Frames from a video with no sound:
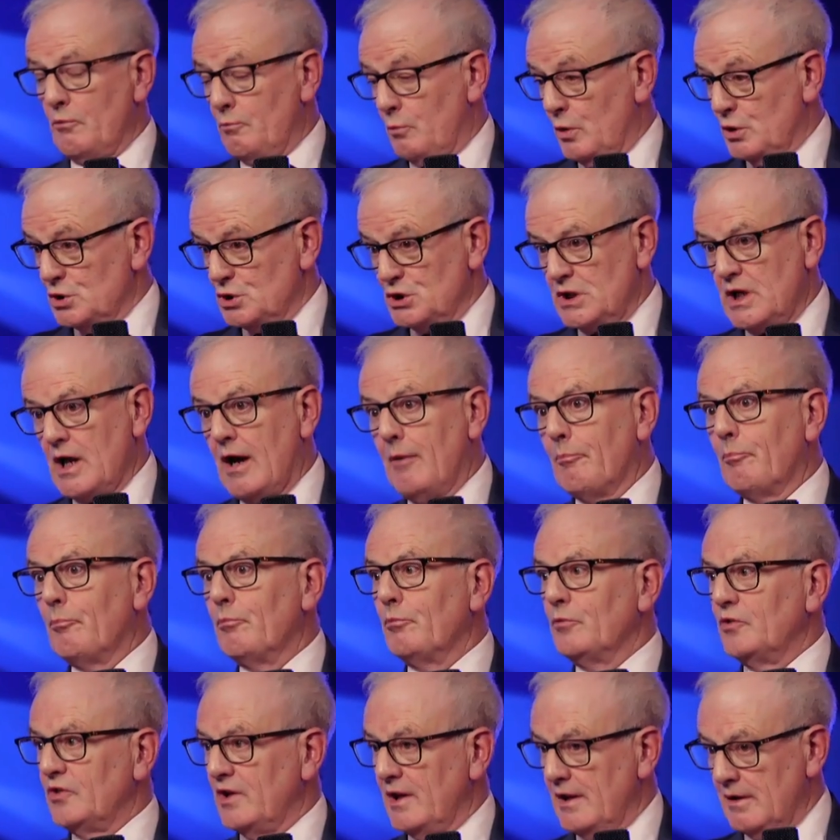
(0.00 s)
which
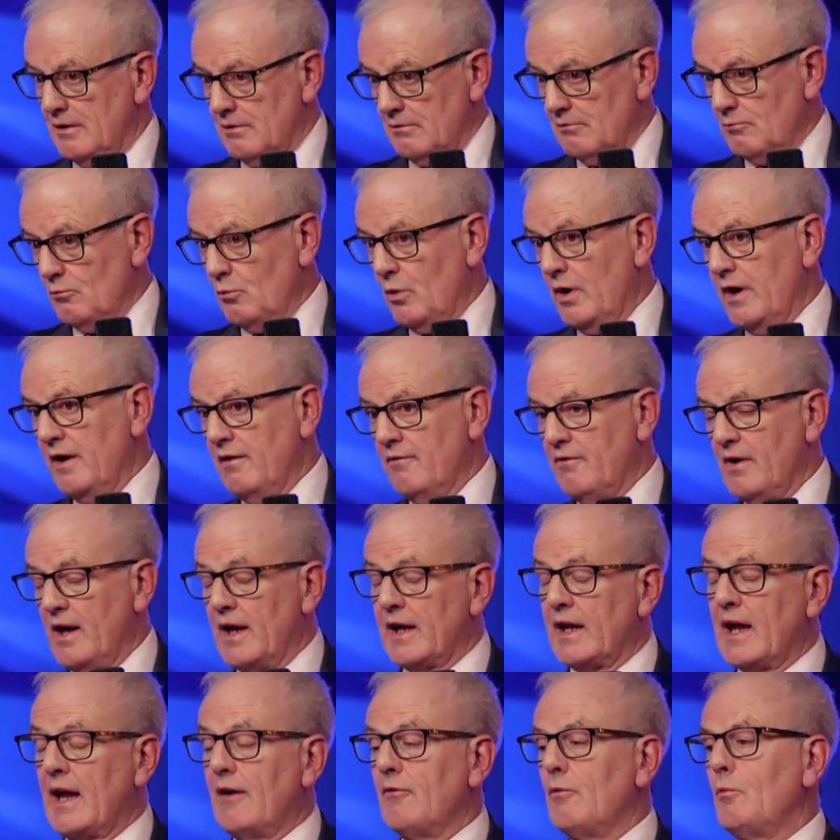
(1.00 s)
comes in with,
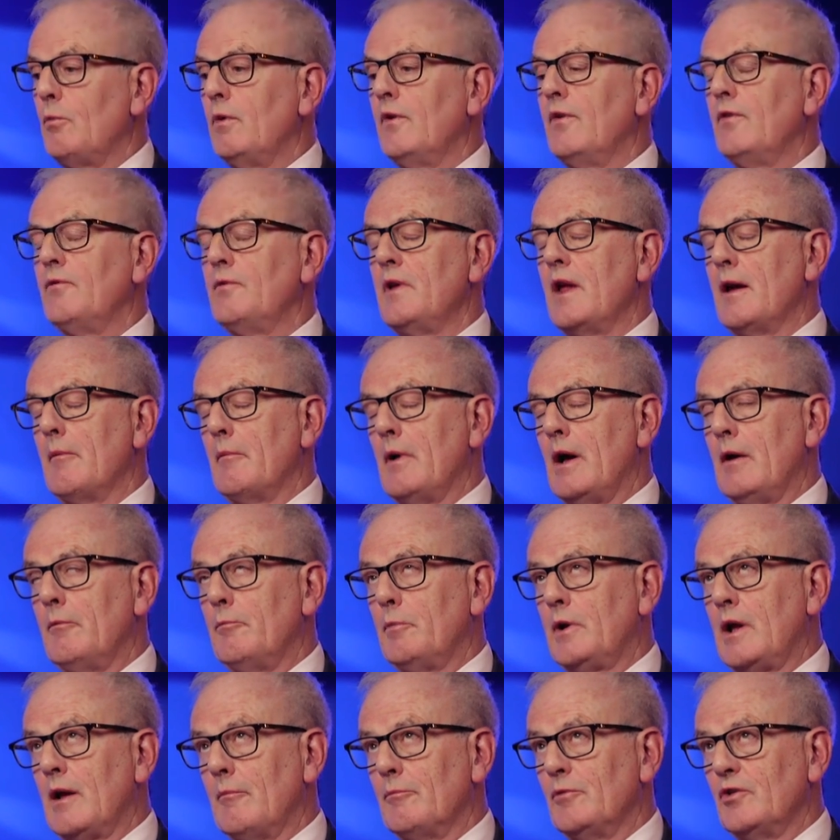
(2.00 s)
account- with yeah uh,
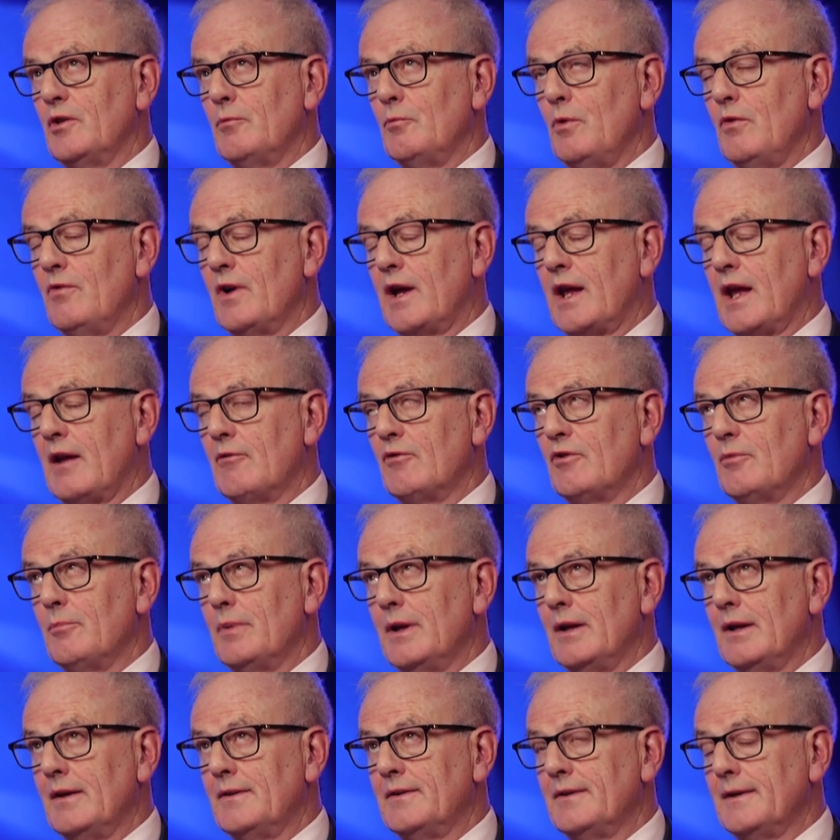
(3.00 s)
comes in with
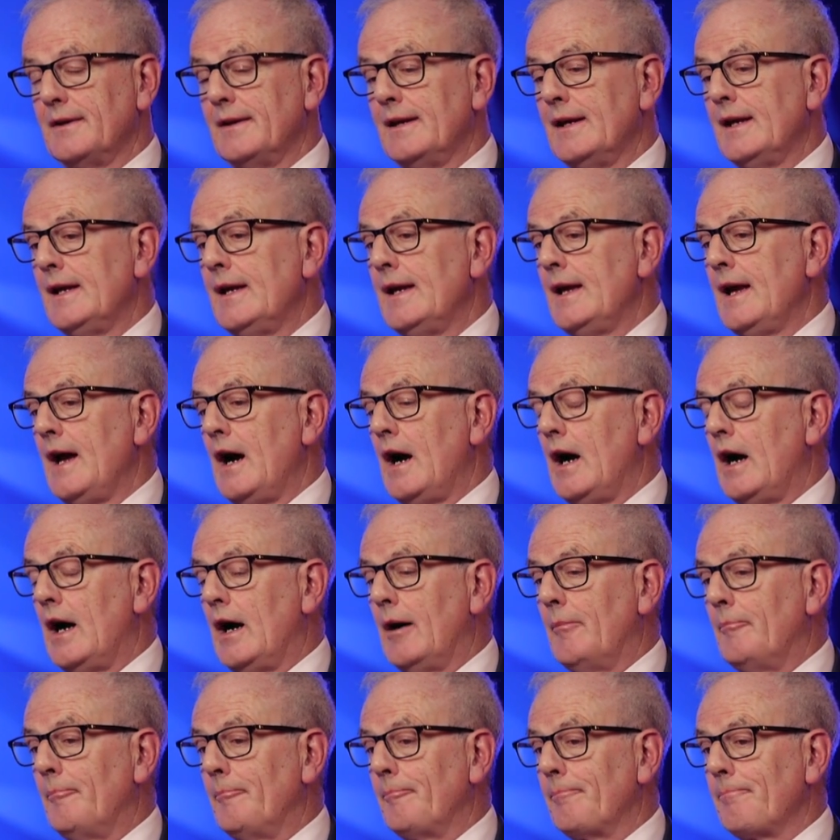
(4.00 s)
accountability
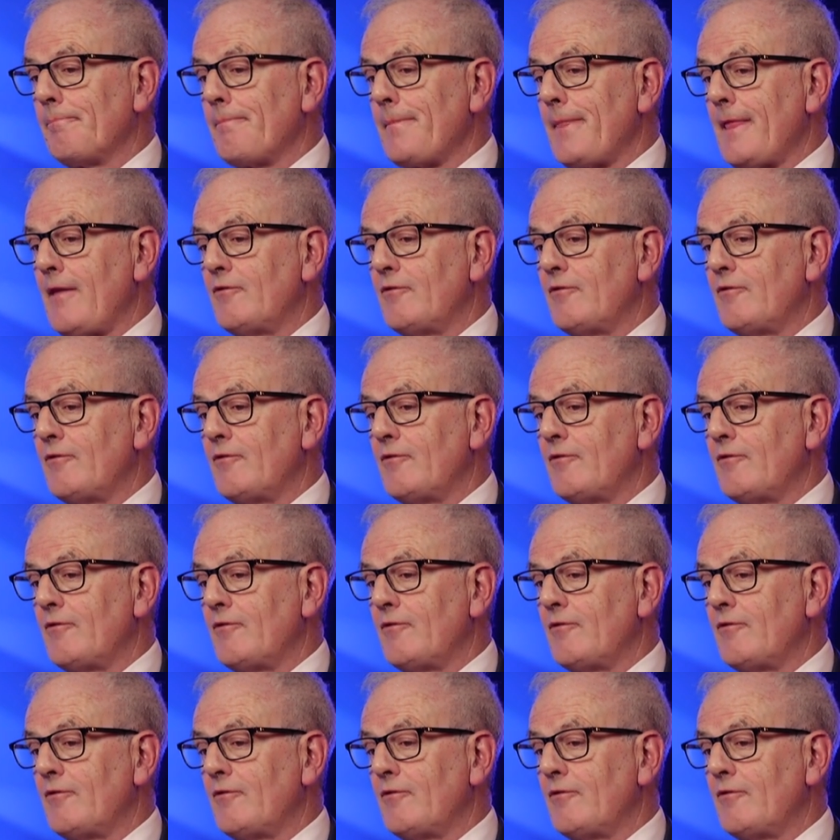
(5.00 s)
um,